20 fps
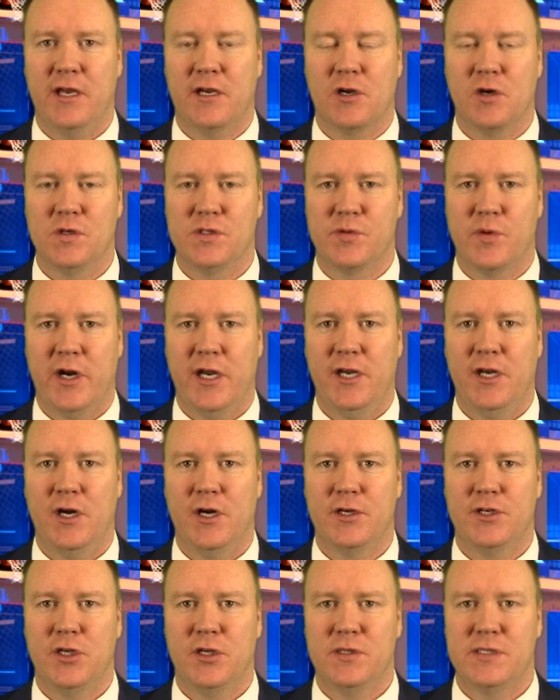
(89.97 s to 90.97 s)
It goes right
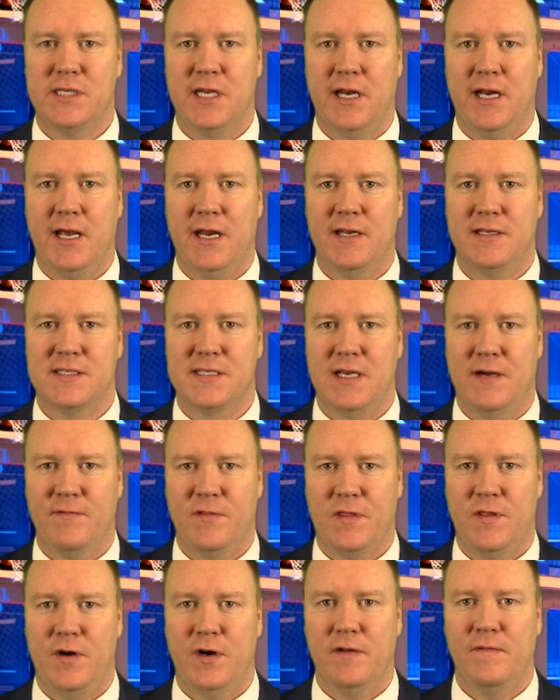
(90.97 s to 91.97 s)
here Tuesday night at
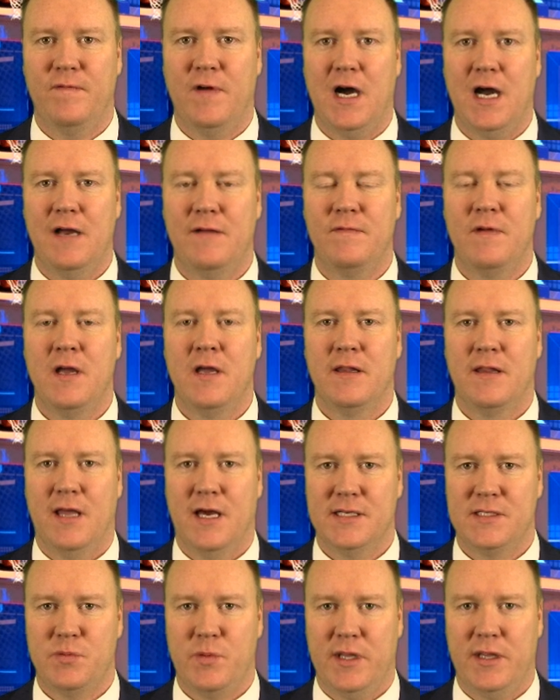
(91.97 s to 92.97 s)
7:35.
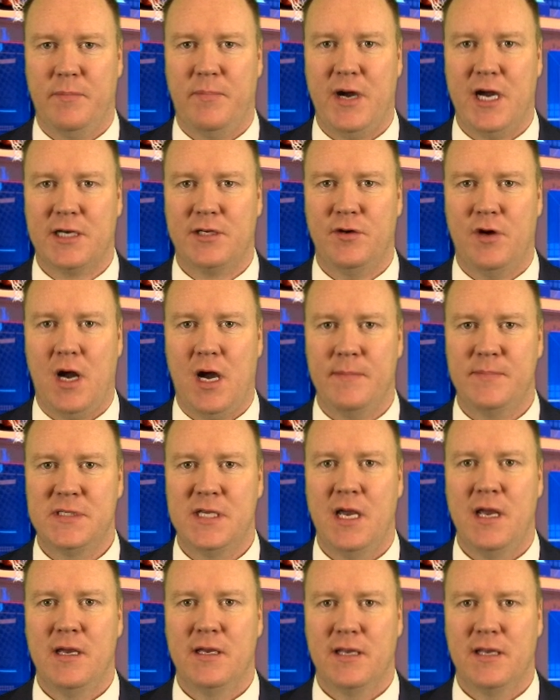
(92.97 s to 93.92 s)
That's when the puck drops.